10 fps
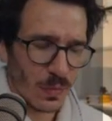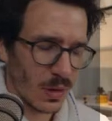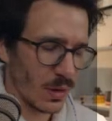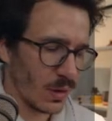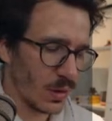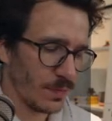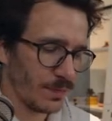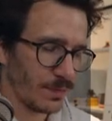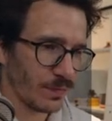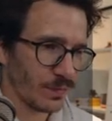um,
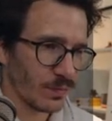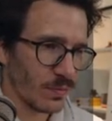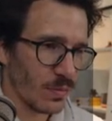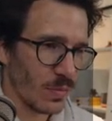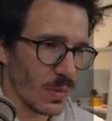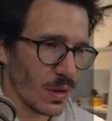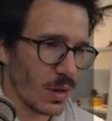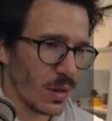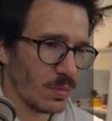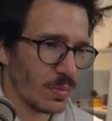
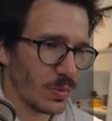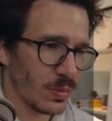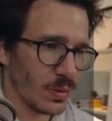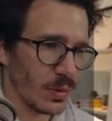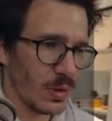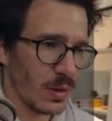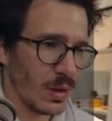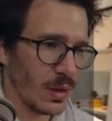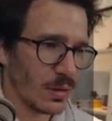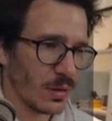
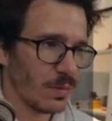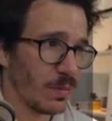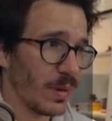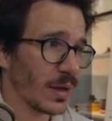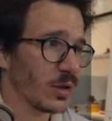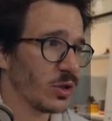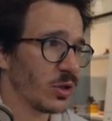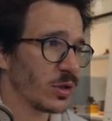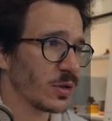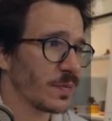update
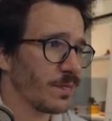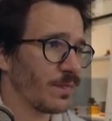packages.